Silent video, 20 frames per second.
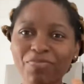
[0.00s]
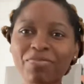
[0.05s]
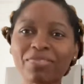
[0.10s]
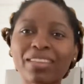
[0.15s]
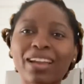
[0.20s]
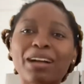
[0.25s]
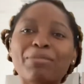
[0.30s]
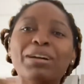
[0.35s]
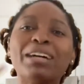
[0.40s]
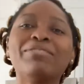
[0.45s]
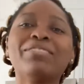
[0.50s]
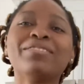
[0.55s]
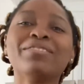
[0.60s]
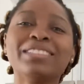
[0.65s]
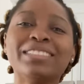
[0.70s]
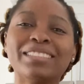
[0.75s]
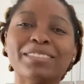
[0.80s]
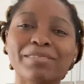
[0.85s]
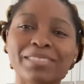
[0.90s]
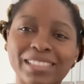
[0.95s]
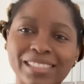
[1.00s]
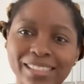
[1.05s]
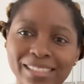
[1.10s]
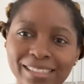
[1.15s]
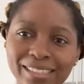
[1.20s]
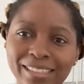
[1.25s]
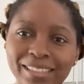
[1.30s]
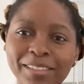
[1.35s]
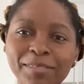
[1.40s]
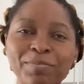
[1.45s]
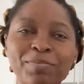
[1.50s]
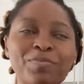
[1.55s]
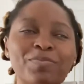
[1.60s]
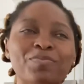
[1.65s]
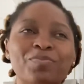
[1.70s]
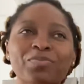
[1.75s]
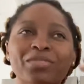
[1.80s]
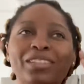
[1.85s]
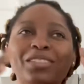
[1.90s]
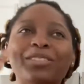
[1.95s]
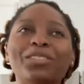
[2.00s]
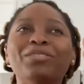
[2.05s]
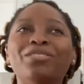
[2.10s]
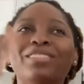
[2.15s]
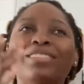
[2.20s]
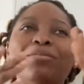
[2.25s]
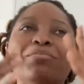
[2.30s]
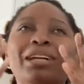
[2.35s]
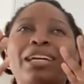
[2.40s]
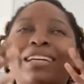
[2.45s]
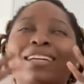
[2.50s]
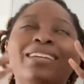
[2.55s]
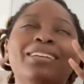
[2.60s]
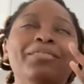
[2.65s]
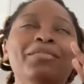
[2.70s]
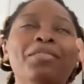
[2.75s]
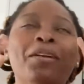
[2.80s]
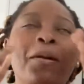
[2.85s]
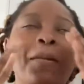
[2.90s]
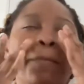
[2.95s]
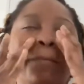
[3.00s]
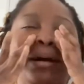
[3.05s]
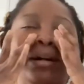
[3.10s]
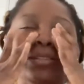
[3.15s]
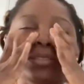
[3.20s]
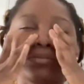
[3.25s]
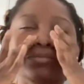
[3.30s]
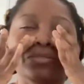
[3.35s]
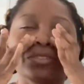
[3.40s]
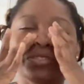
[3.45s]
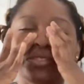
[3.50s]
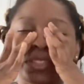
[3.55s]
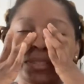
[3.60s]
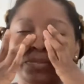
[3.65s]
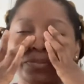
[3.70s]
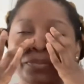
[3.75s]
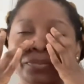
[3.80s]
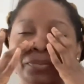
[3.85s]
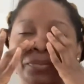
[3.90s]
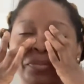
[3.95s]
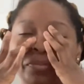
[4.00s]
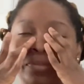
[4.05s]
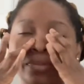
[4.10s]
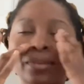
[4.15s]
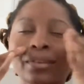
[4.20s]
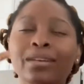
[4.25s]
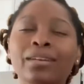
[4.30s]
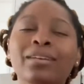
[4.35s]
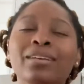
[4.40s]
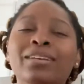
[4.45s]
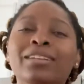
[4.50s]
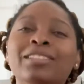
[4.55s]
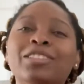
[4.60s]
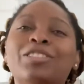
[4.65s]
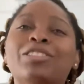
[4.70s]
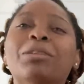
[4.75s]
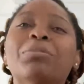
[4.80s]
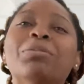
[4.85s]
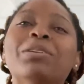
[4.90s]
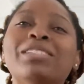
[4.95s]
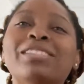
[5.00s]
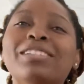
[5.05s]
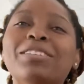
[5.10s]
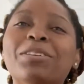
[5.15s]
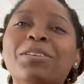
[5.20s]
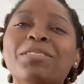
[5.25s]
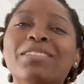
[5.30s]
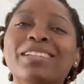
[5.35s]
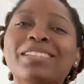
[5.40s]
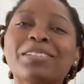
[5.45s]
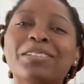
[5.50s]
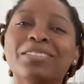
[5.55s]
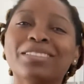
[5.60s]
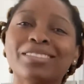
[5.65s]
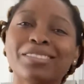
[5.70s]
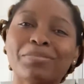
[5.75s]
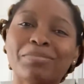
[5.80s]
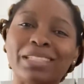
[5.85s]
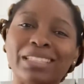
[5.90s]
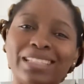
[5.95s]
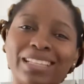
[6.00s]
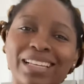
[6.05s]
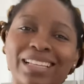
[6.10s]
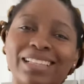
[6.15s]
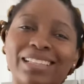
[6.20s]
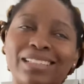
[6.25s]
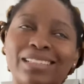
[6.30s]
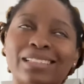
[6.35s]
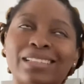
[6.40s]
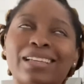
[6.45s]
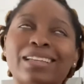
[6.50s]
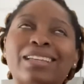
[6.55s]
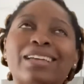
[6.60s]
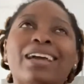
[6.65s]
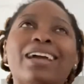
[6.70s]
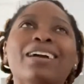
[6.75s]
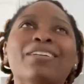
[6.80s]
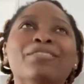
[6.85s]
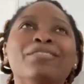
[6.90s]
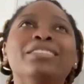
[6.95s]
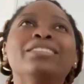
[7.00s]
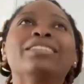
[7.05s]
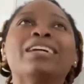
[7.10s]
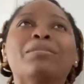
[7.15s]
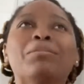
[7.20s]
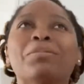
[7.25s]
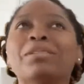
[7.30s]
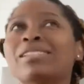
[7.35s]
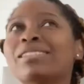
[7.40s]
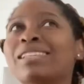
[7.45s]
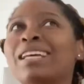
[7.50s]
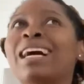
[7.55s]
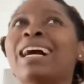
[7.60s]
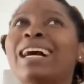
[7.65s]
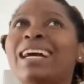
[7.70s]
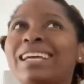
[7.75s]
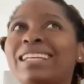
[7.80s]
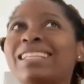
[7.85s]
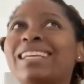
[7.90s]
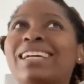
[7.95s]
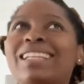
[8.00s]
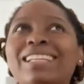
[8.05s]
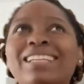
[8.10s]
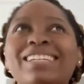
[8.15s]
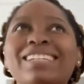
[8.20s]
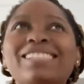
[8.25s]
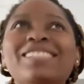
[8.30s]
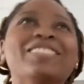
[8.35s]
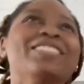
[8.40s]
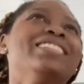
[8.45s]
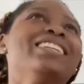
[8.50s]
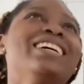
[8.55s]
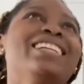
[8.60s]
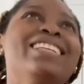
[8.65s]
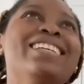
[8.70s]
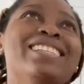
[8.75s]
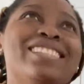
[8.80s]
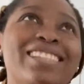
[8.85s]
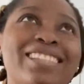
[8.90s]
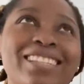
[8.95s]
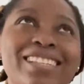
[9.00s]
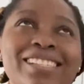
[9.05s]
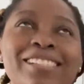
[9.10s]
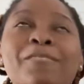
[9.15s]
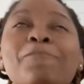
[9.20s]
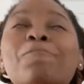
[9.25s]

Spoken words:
I'm having vitamin C. So if you see my mouth moving. So the person always calls me Nellis. Like every time, the person's like, hi Nellis or Nellis this.